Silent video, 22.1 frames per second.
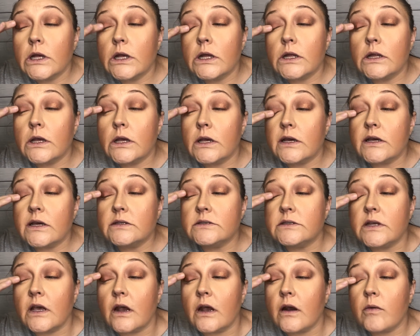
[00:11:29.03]
And like I
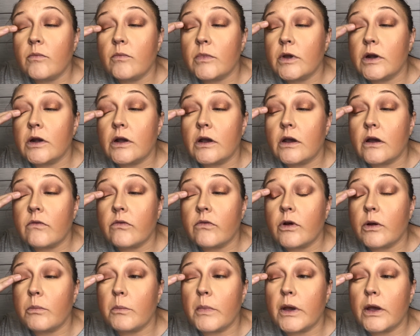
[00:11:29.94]
said, I'm gonna
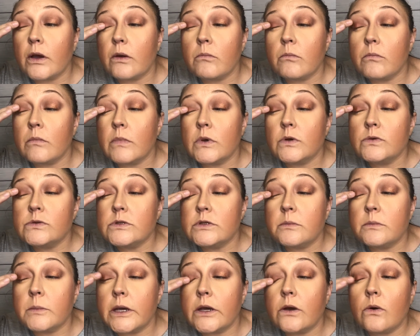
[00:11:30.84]
cover up most
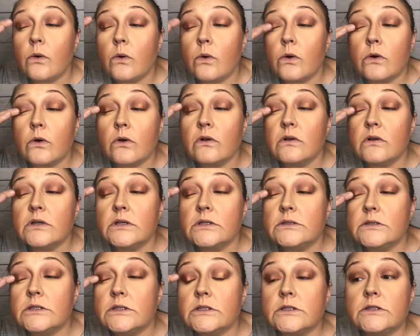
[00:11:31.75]
of my coral.
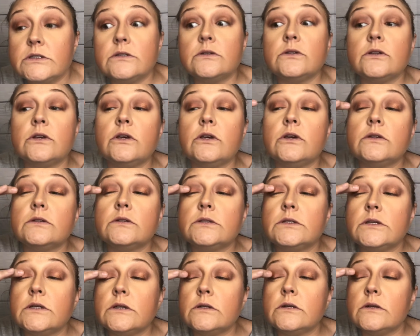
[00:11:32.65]
It's just so that you can
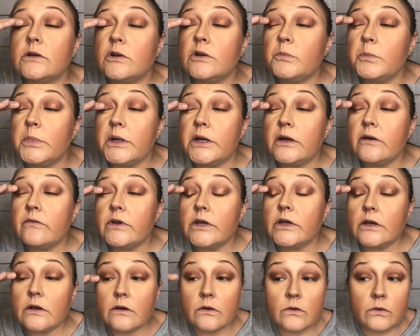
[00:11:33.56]
see a little bit of
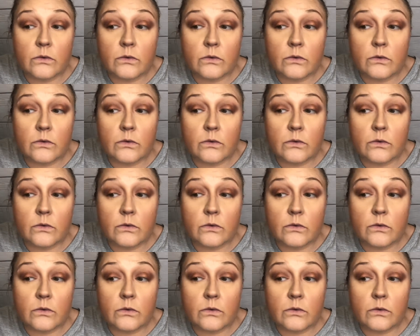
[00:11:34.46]
it.